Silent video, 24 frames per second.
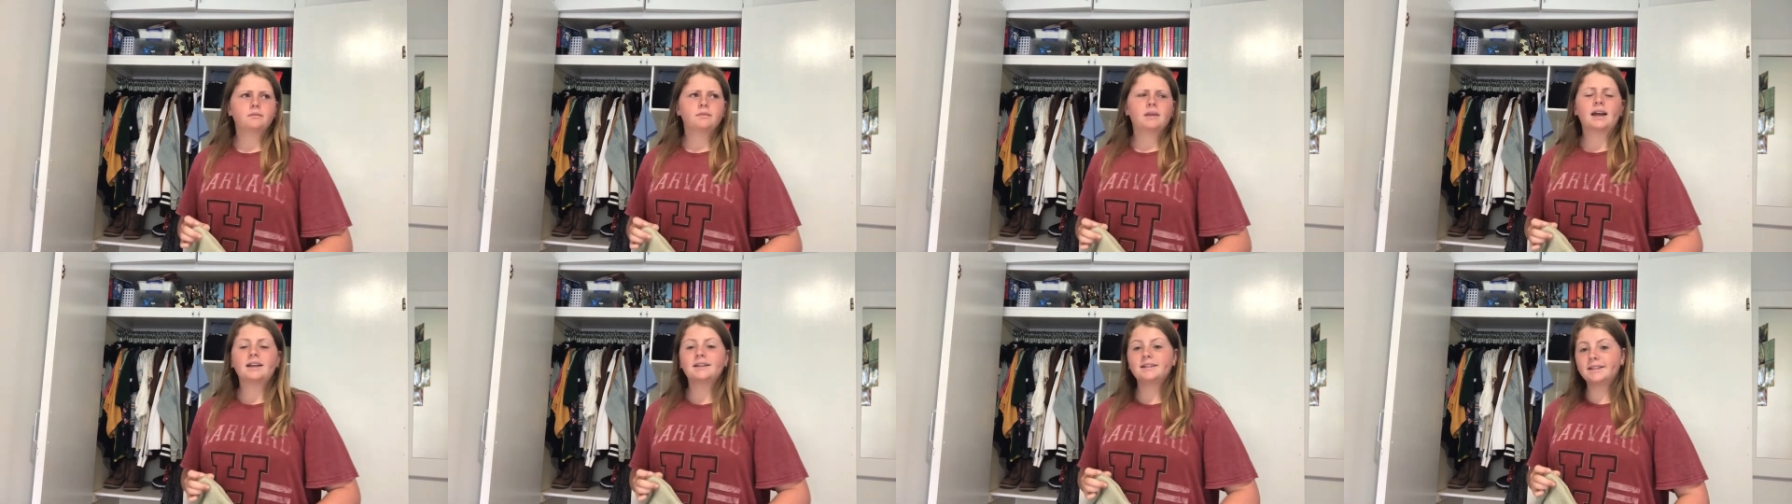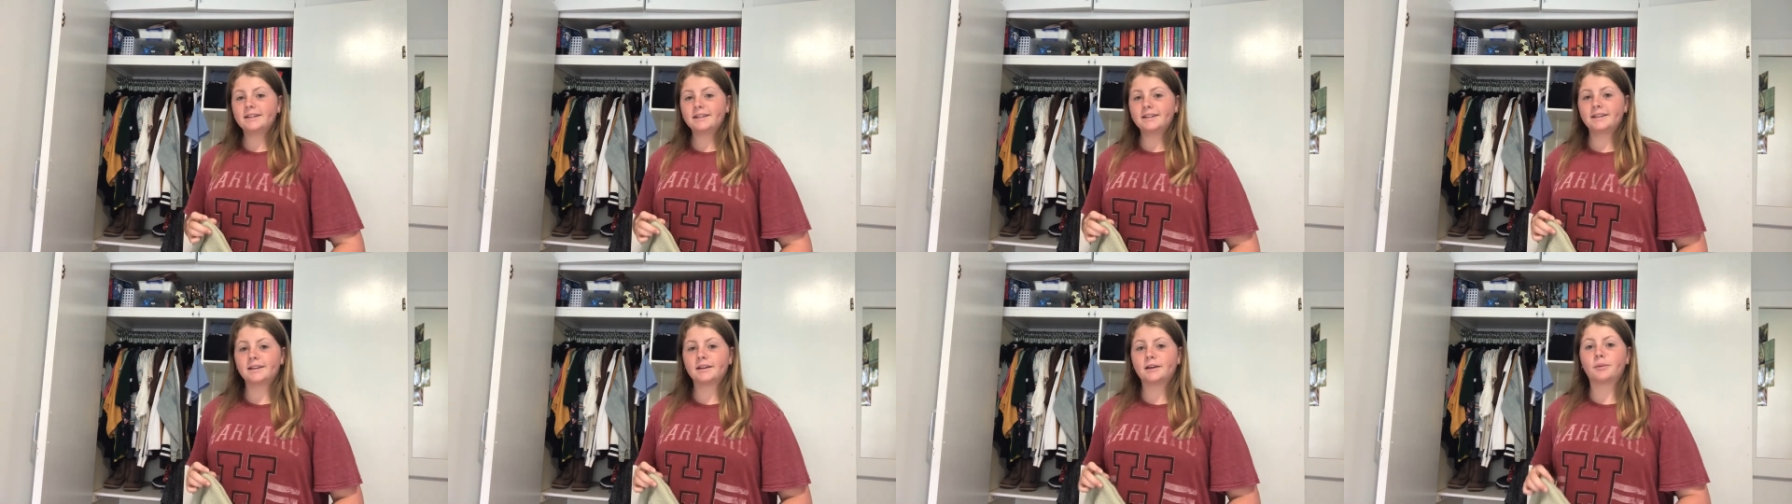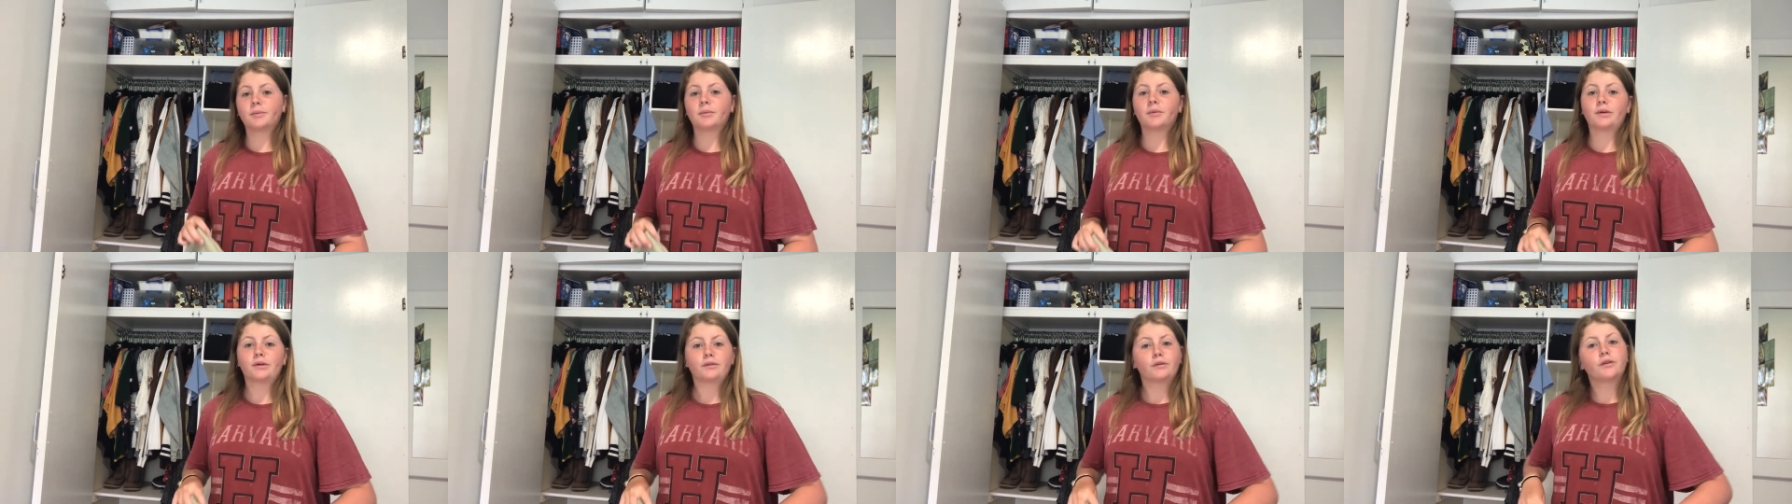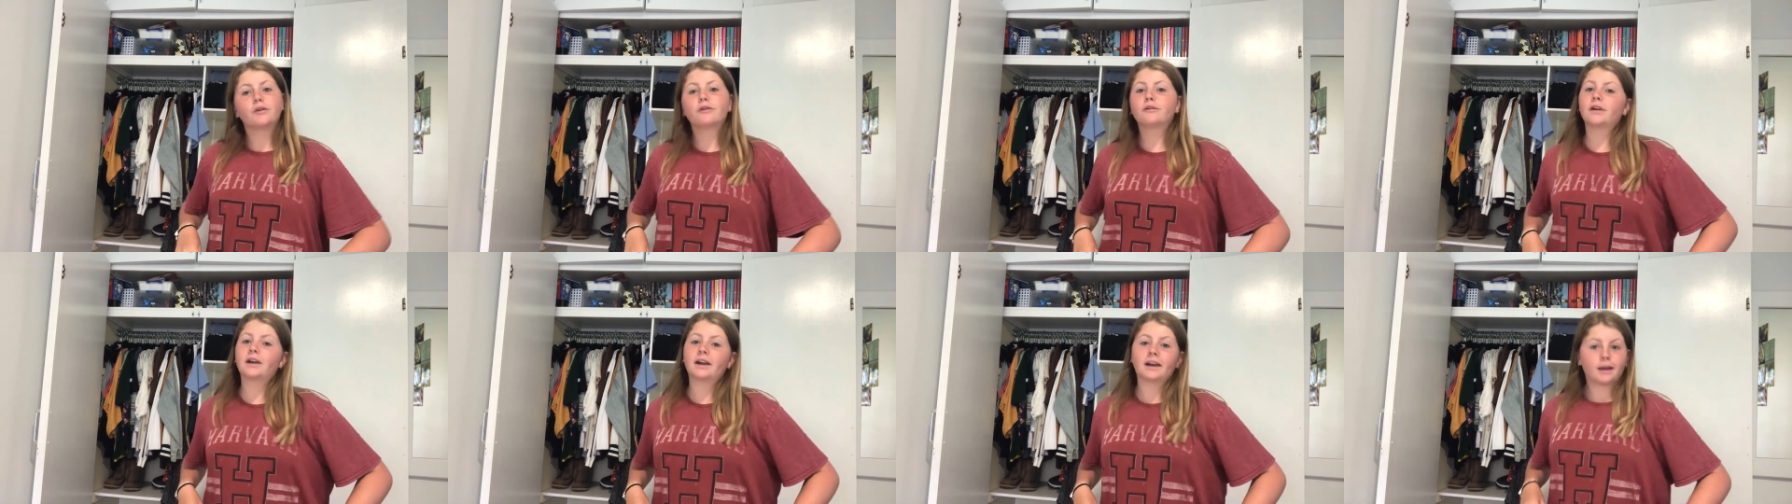As you can tell, I'm going
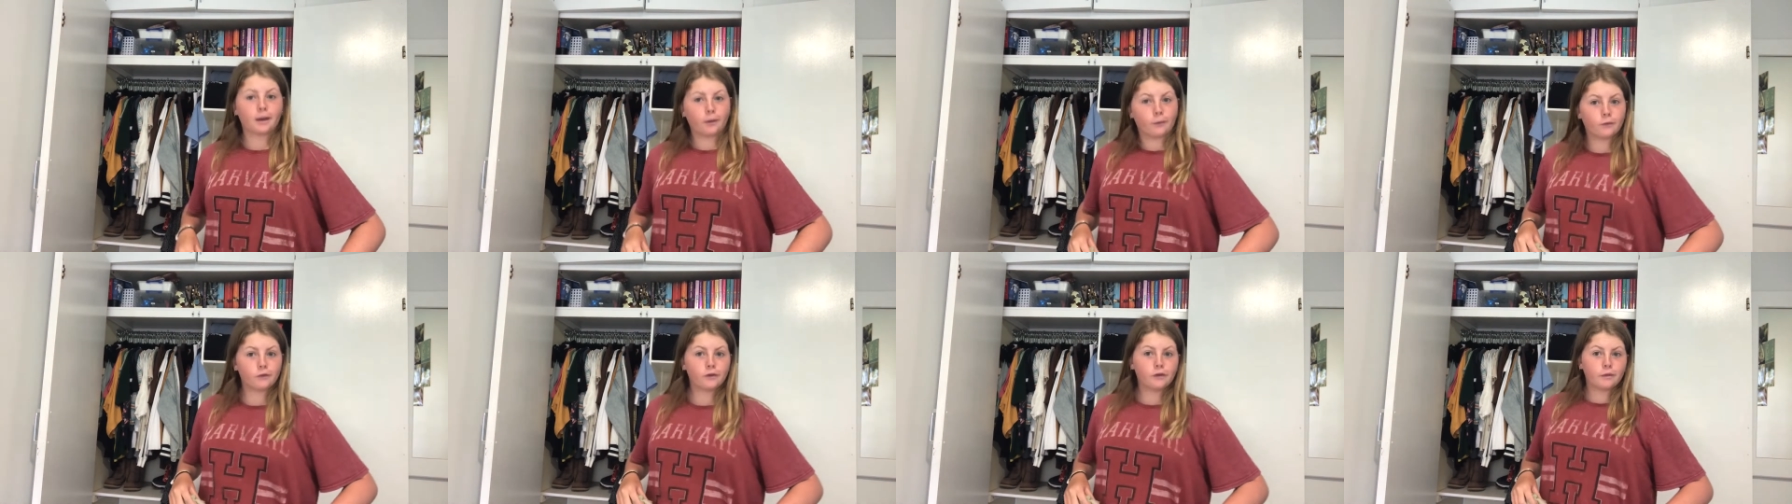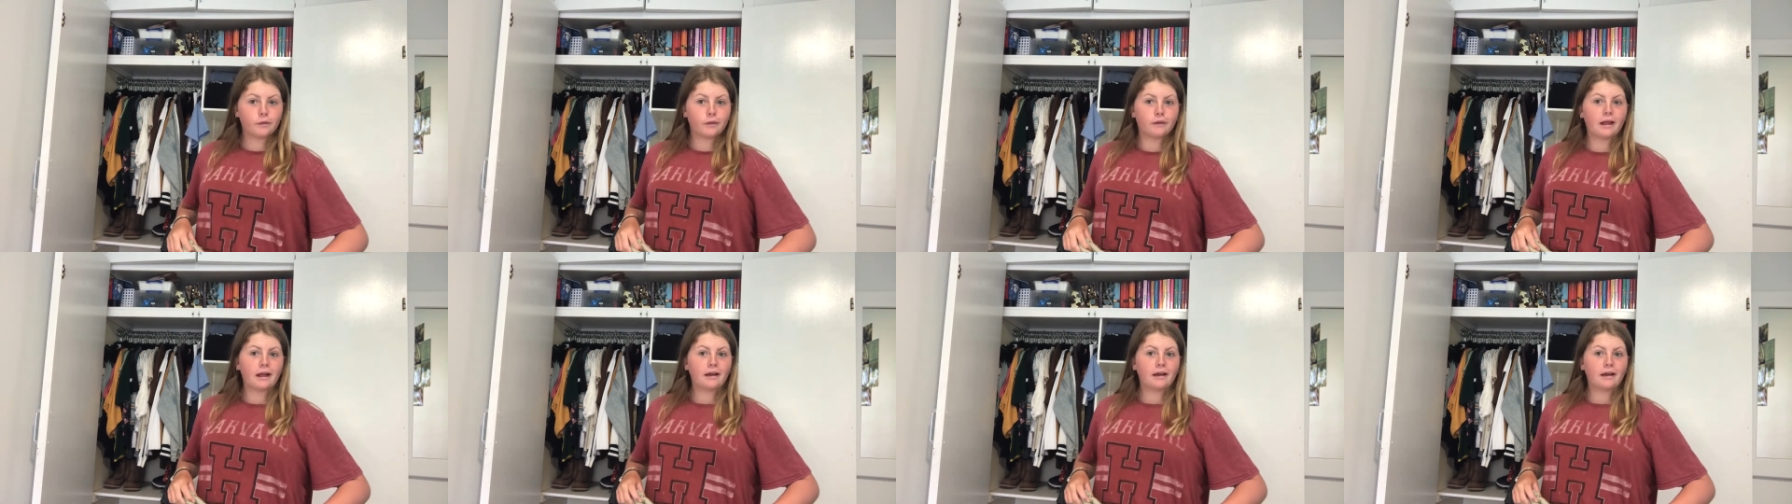for a very comfortable